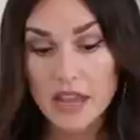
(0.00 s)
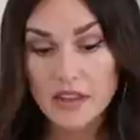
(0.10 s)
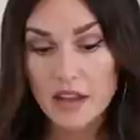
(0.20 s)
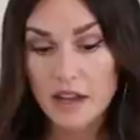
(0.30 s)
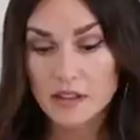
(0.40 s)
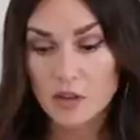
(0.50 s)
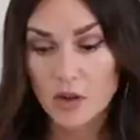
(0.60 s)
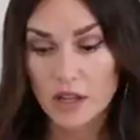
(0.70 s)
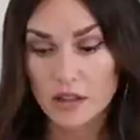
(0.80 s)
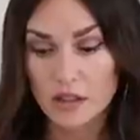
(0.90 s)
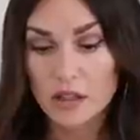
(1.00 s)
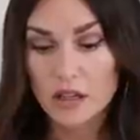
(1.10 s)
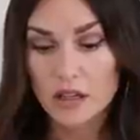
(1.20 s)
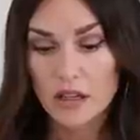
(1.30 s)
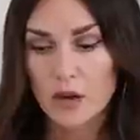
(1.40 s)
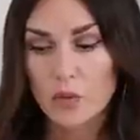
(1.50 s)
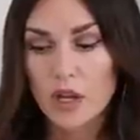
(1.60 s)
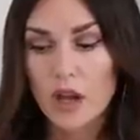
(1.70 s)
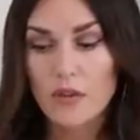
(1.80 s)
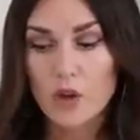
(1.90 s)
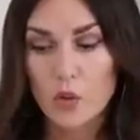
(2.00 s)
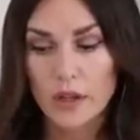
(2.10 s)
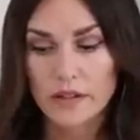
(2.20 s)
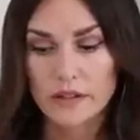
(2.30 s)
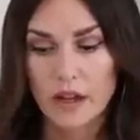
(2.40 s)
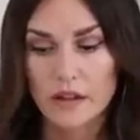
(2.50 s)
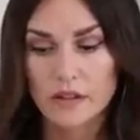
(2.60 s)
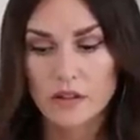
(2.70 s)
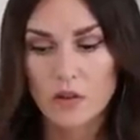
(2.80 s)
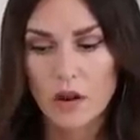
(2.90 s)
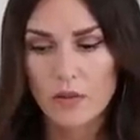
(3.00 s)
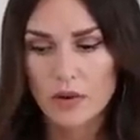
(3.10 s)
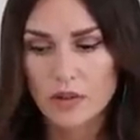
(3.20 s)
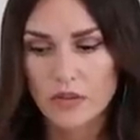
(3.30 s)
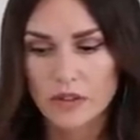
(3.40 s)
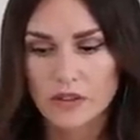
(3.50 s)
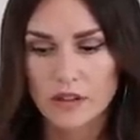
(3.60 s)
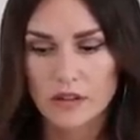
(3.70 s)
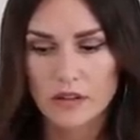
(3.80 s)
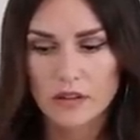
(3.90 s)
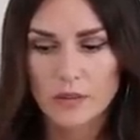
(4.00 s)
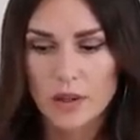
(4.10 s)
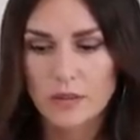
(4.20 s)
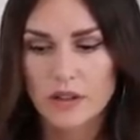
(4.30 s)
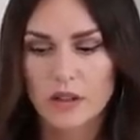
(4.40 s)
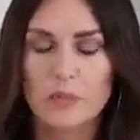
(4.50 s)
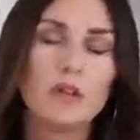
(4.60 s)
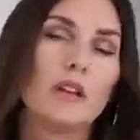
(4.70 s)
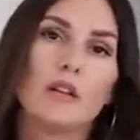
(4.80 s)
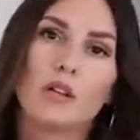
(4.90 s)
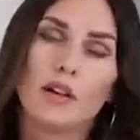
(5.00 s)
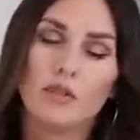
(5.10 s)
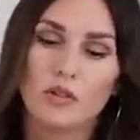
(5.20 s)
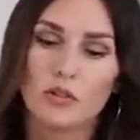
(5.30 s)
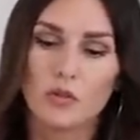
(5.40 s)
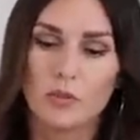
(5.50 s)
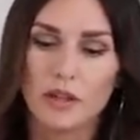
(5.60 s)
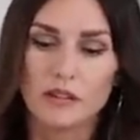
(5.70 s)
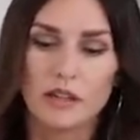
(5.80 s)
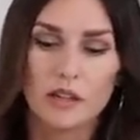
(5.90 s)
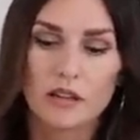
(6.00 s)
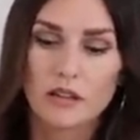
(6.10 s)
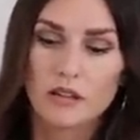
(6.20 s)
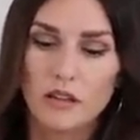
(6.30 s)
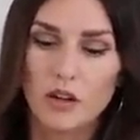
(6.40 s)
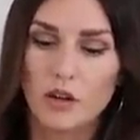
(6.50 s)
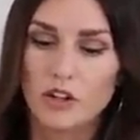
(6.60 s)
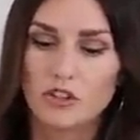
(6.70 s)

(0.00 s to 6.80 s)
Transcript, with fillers: I think it has a great look. And we got the queen size. So I wonder if it there, sometimes there can be, I've noticed with beds, like, you know, an